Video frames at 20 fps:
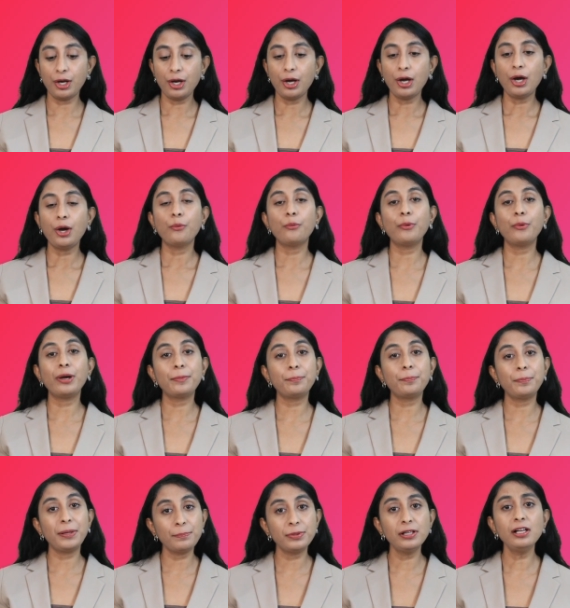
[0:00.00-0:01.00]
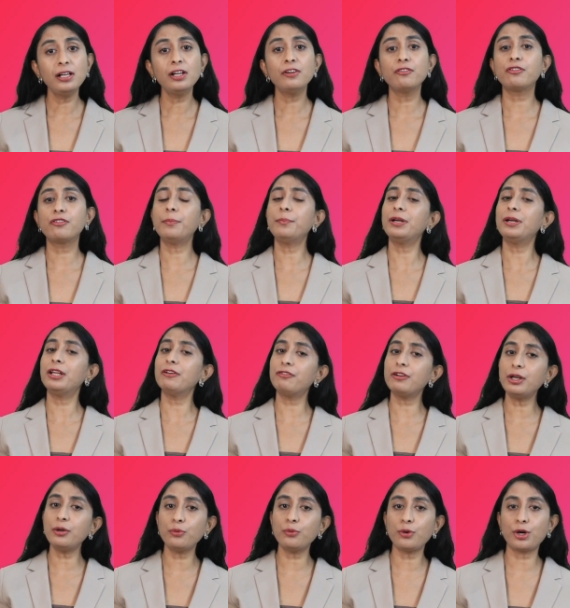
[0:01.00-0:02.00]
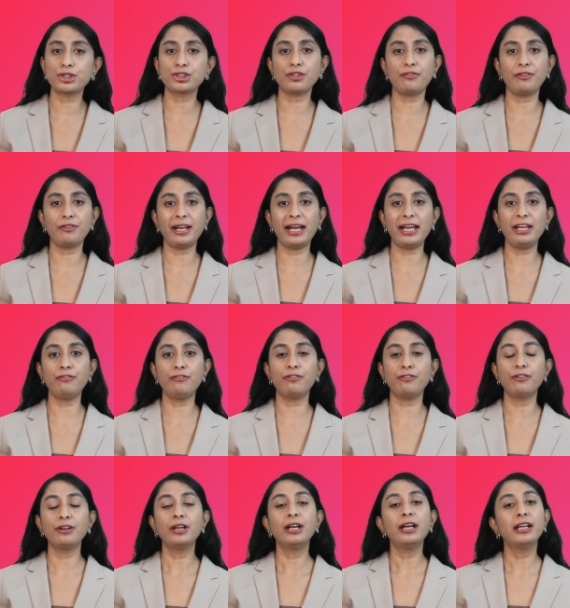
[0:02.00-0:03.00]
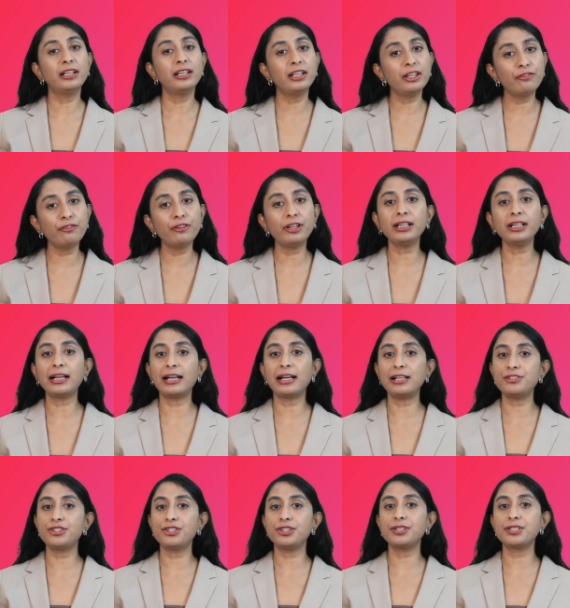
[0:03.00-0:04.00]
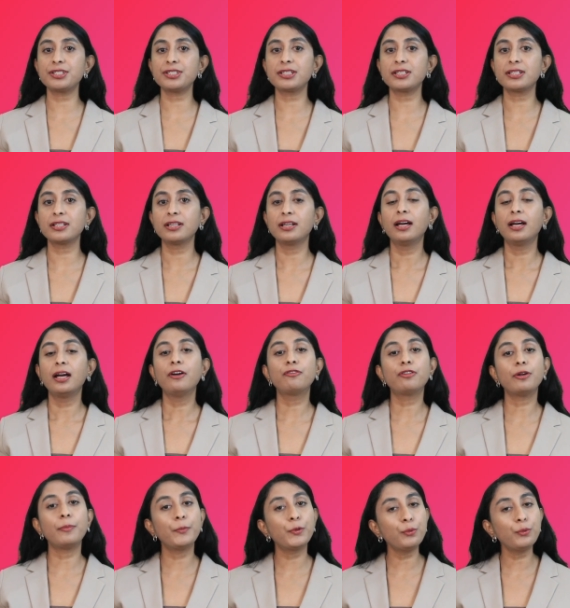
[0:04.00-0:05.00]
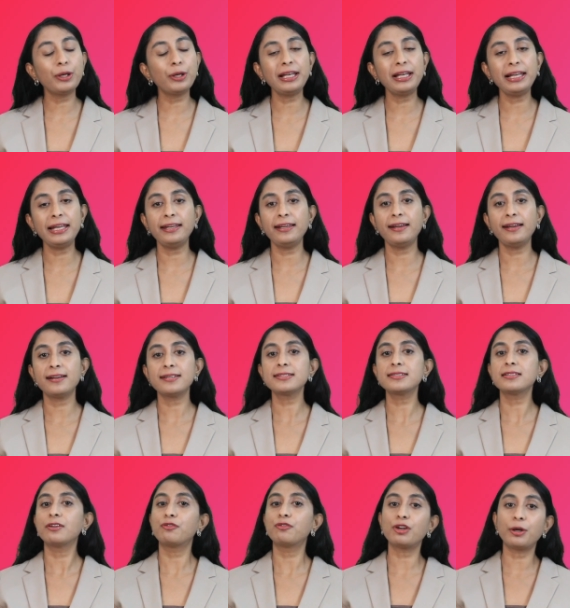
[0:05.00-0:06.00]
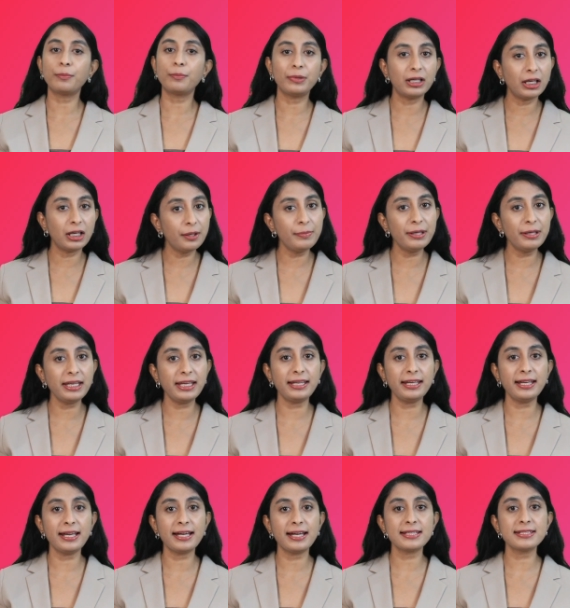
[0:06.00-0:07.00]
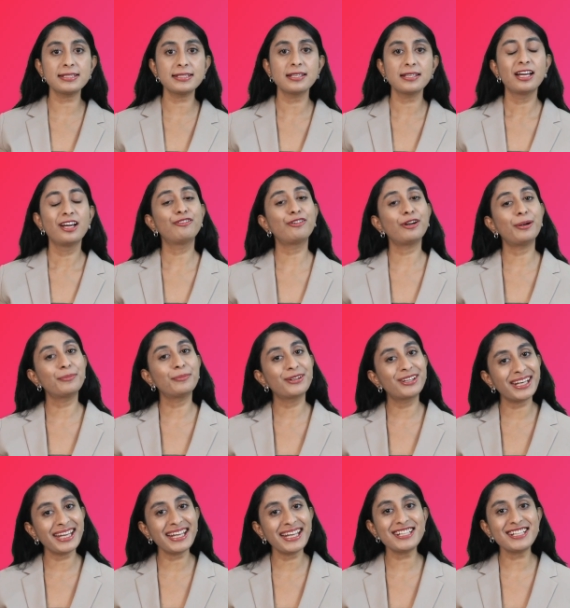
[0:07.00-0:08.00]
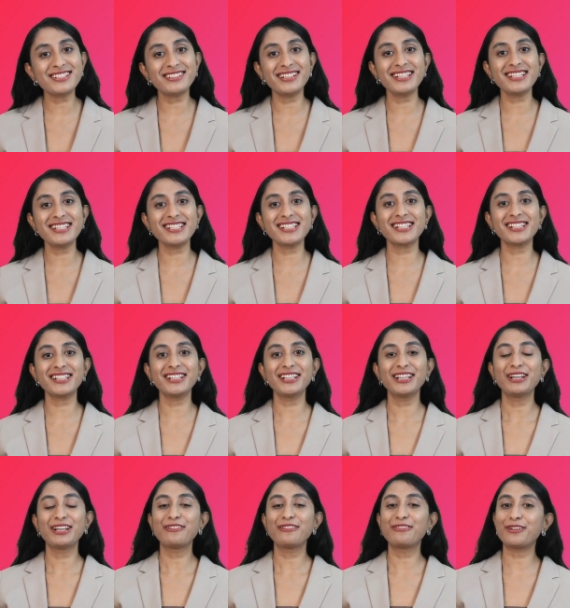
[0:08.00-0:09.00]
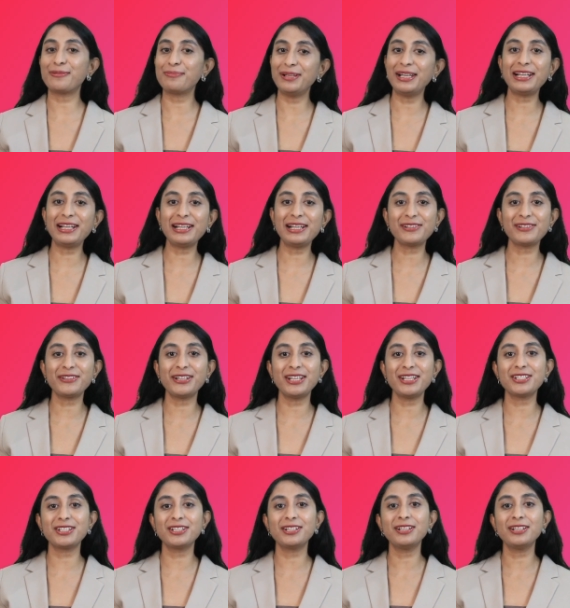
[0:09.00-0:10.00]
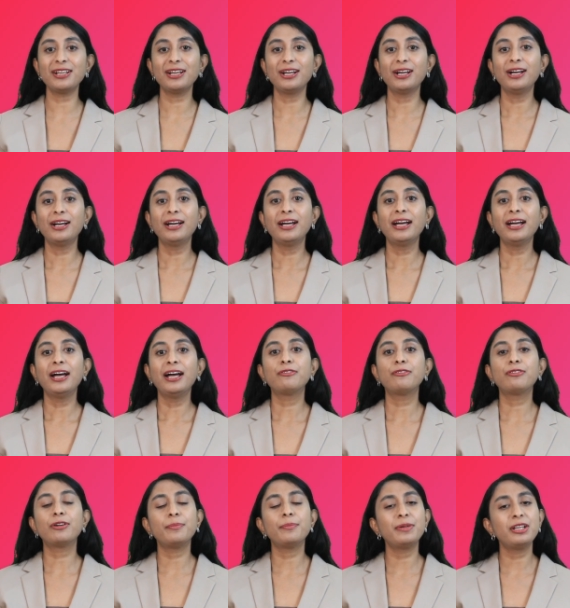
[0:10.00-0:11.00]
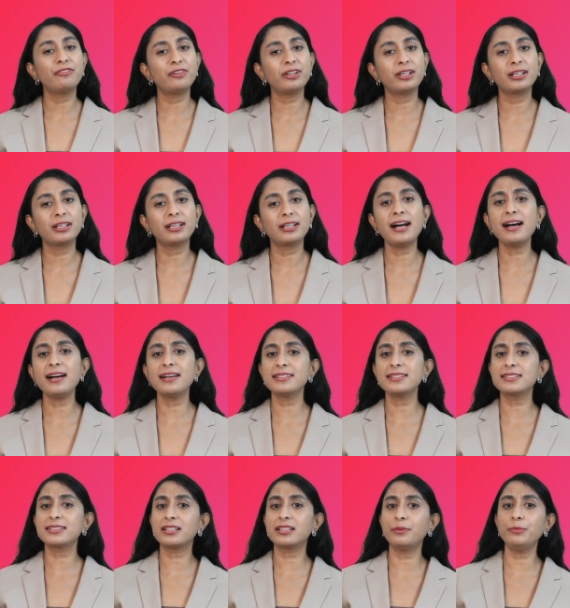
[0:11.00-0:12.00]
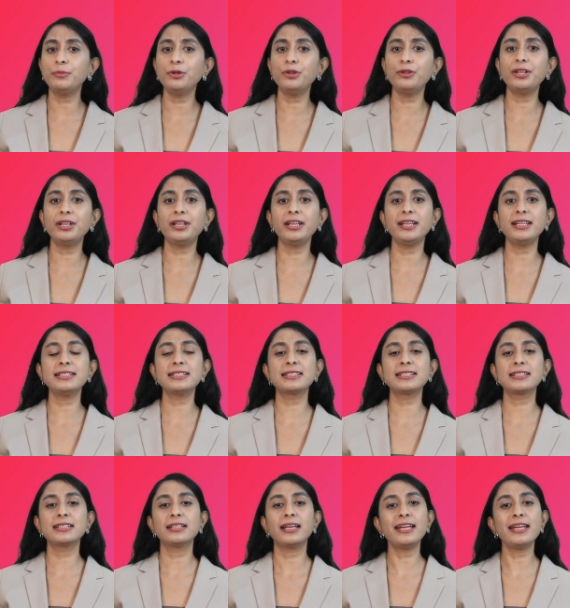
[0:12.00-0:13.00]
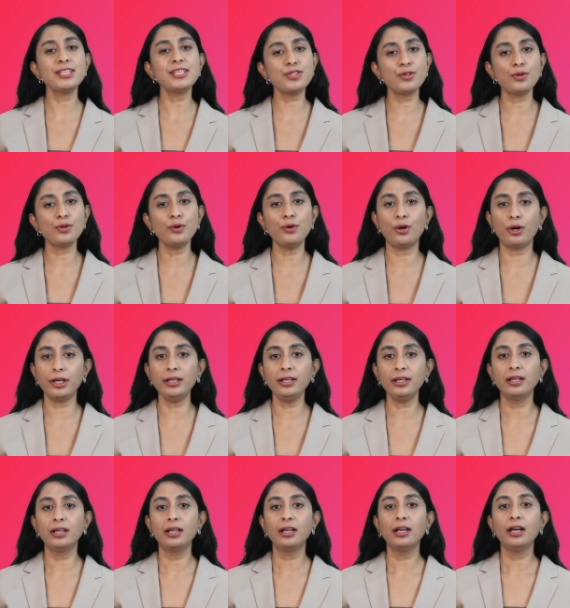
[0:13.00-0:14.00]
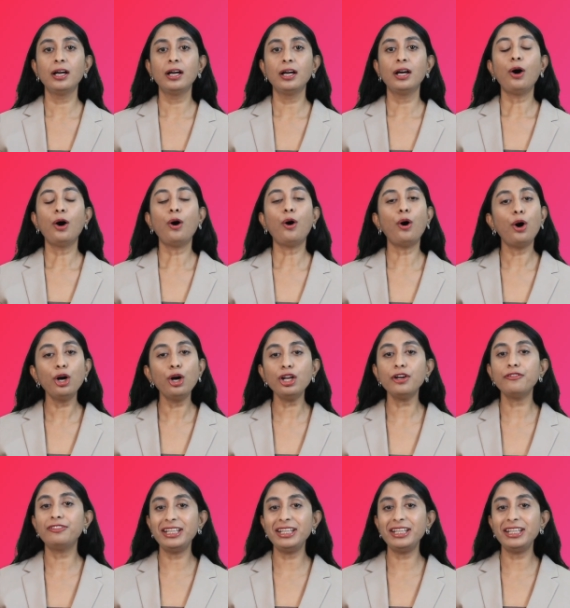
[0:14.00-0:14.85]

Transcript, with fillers: where people from different walks of life, different cultures, from rural areas, from urban areas, from great tradition, from little tradition, from different castes, communities and so on, all of these